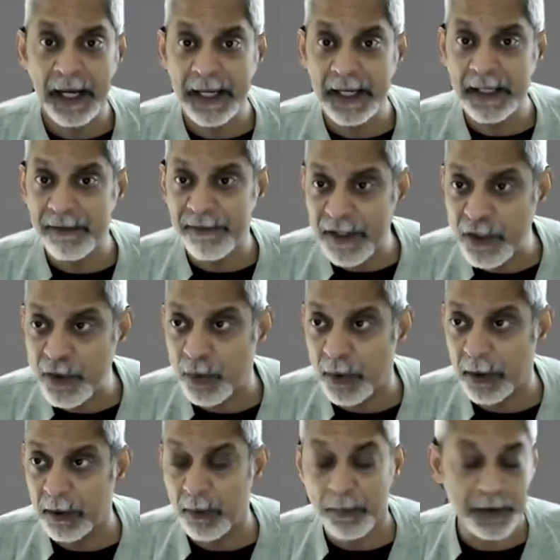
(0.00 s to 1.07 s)

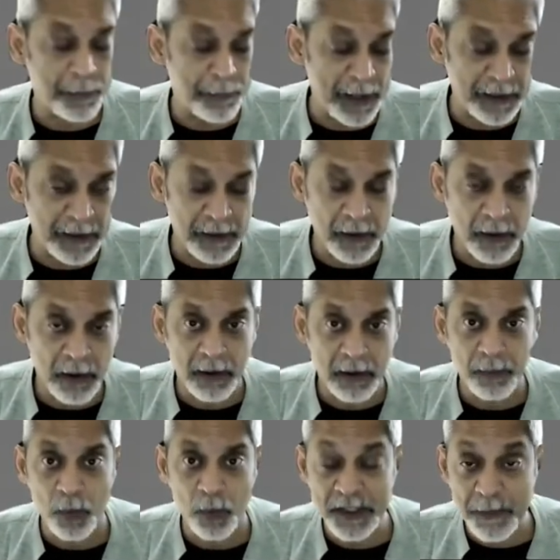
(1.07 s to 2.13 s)
individual, dependent
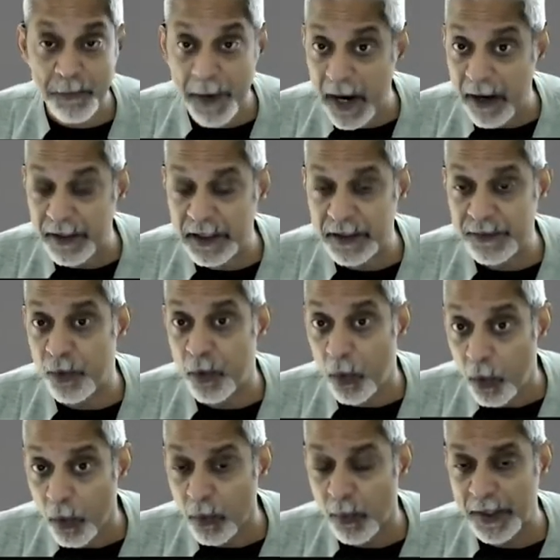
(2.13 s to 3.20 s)
on one's parents for
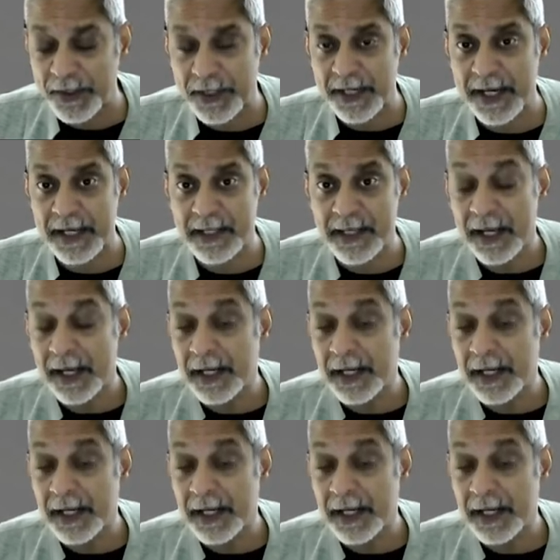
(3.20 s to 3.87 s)
all one's needs,